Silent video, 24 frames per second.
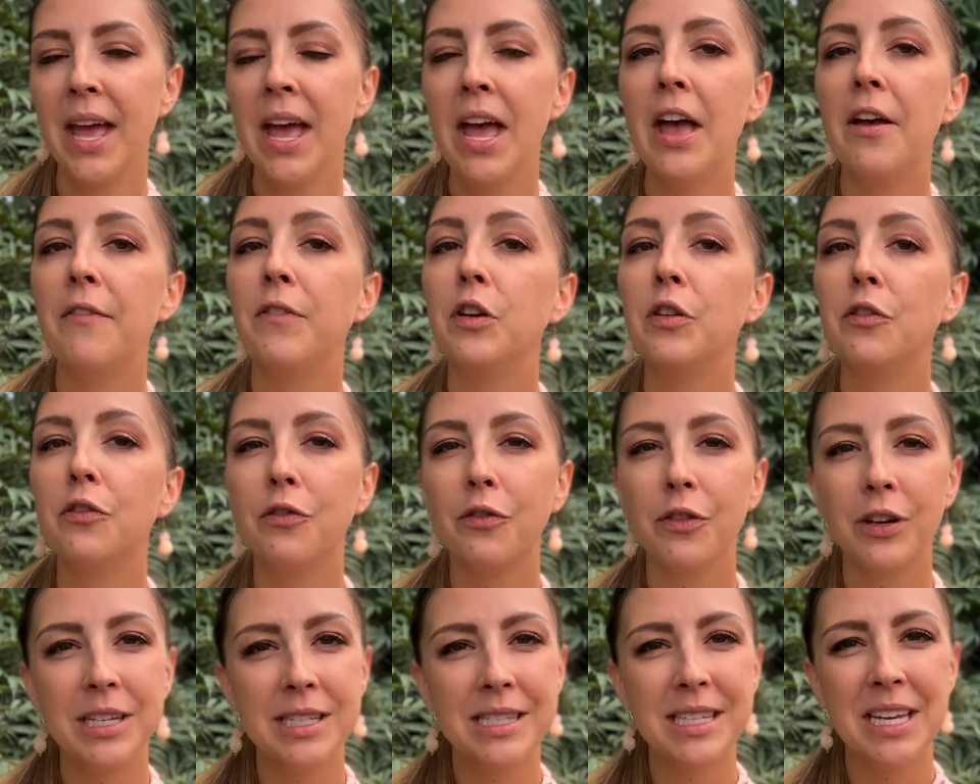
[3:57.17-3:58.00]
If you
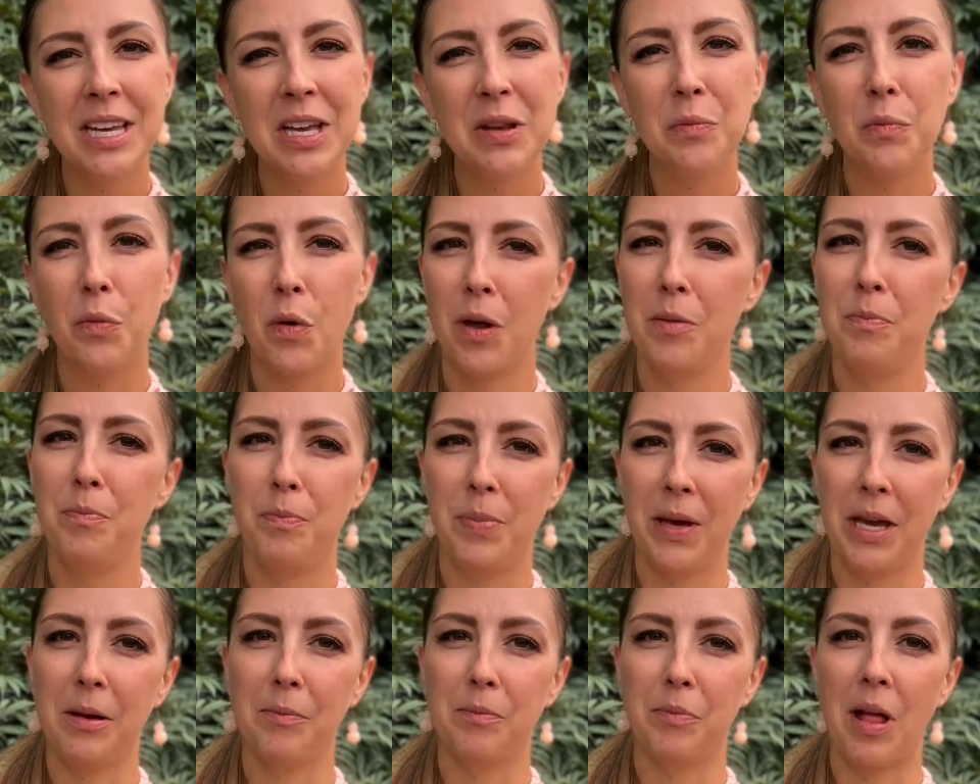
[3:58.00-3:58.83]
freeze it in one
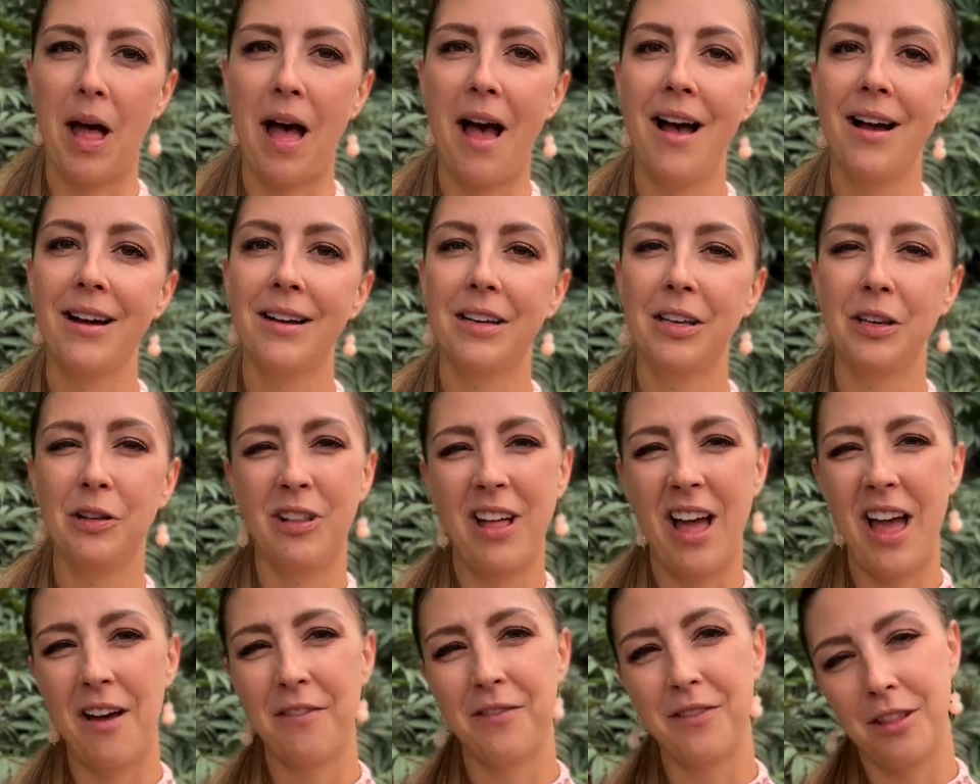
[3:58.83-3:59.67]
big block, you'll
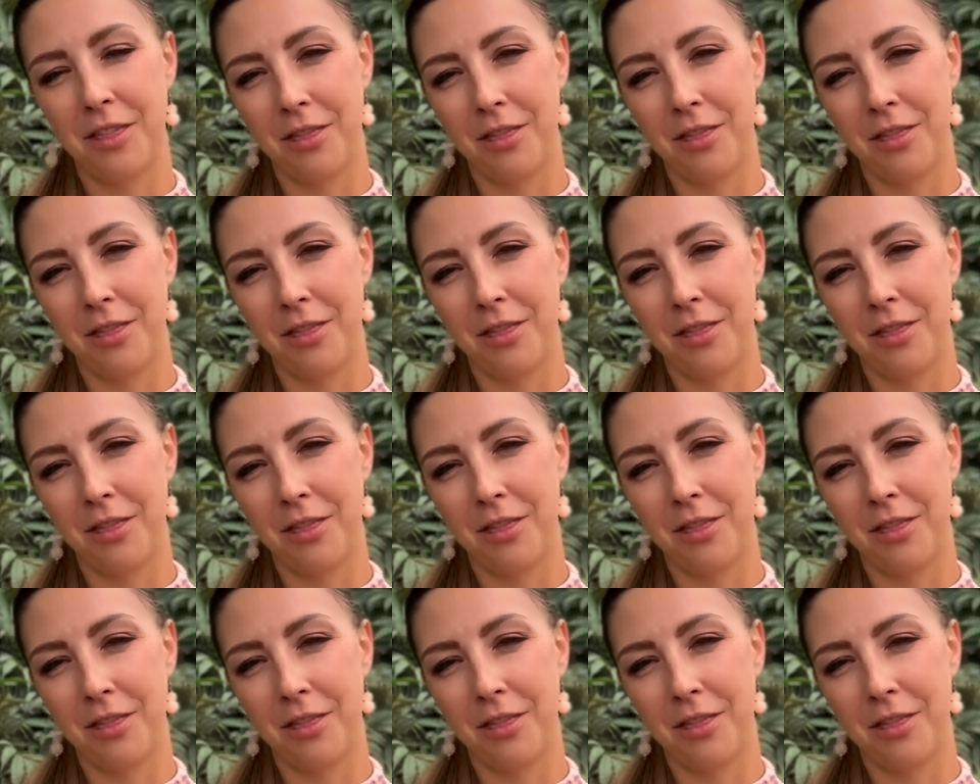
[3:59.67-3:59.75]
have to